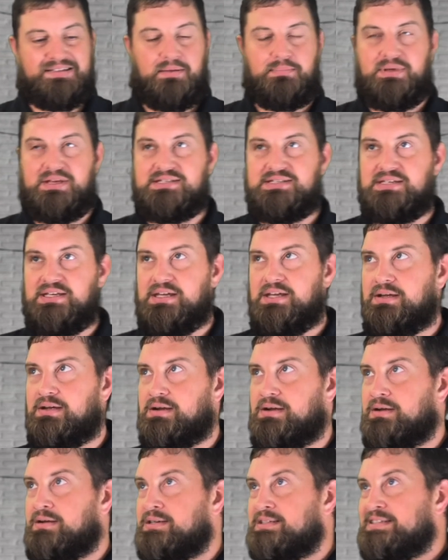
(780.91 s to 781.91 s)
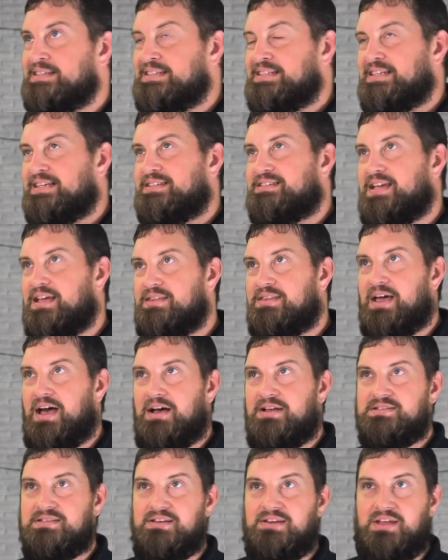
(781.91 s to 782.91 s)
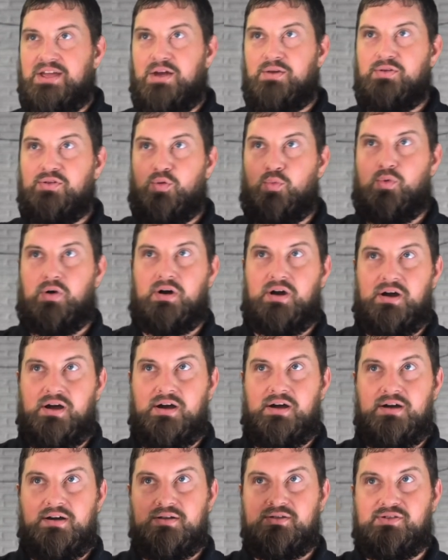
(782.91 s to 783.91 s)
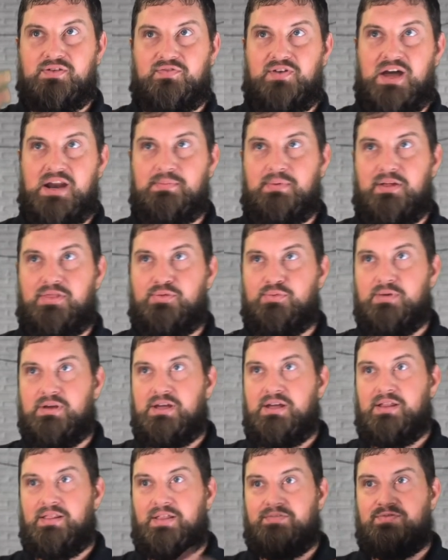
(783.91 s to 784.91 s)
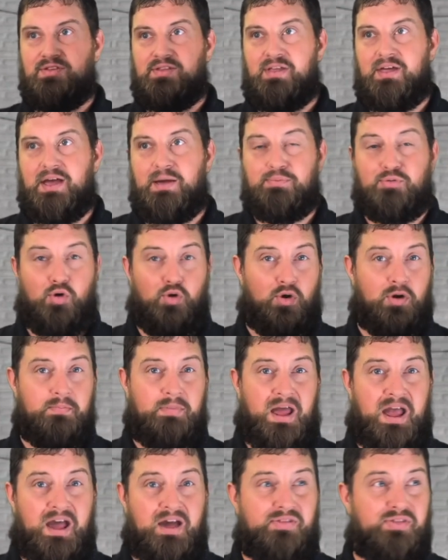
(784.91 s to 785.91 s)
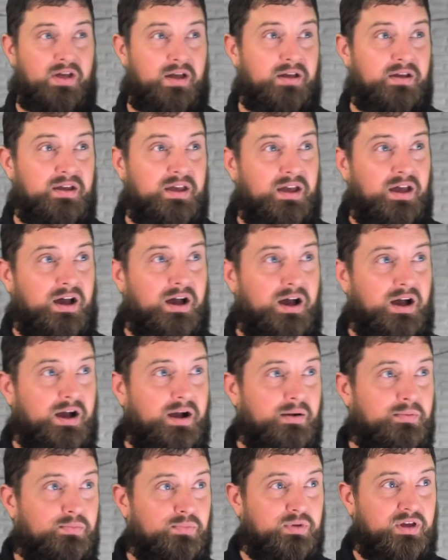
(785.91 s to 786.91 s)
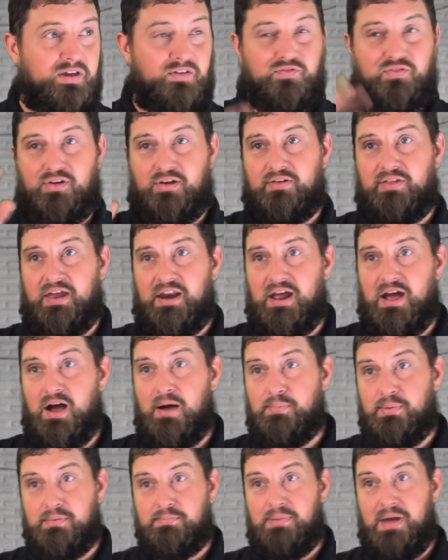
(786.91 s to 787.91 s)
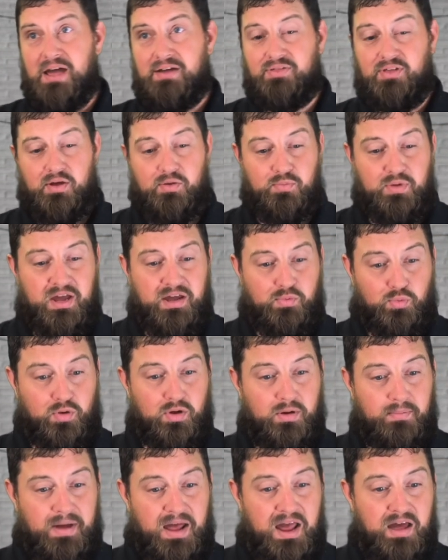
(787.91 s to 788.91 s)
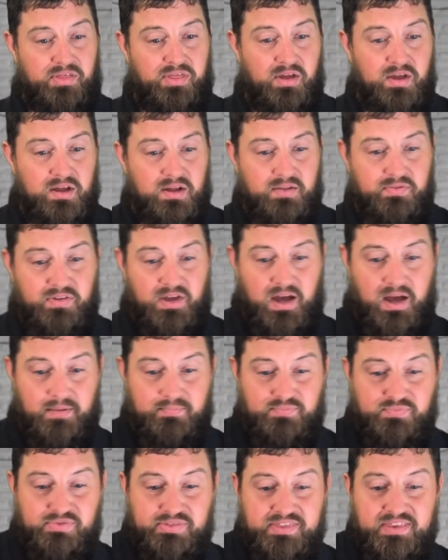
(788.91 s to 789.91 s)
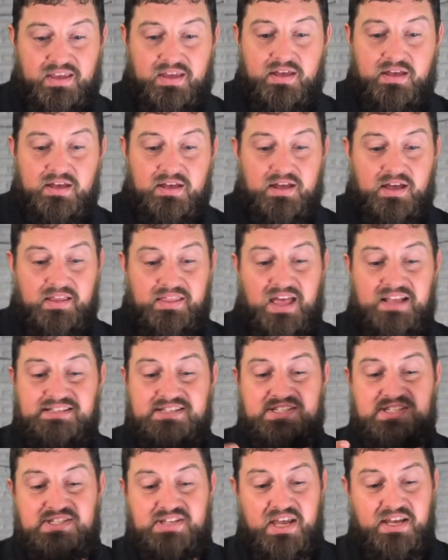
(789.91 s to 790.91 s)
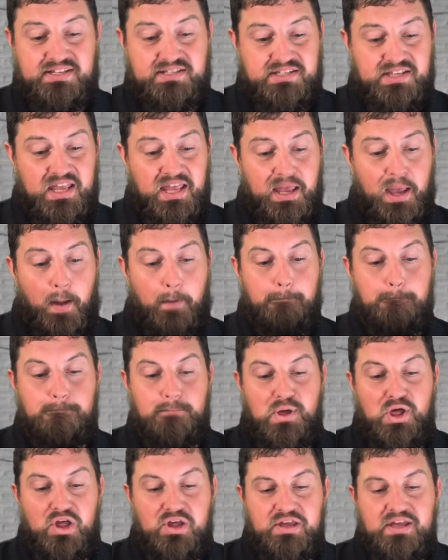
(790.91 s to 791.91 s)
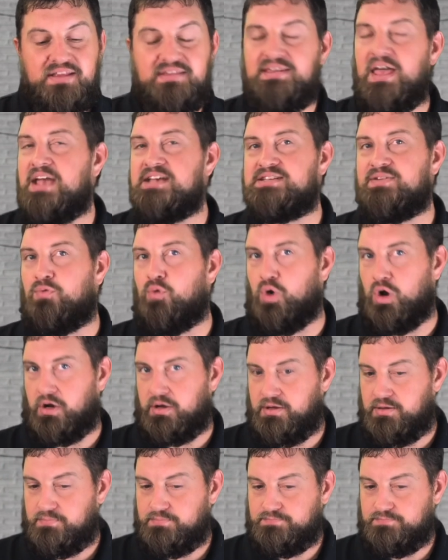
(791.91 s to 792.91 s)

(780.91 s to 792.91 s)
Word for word: let me see here, 10,000, carry the one, divided by three, lifted up, core math, um, we could figure that out, but back then we had real math. Um, that's 60 million days of work.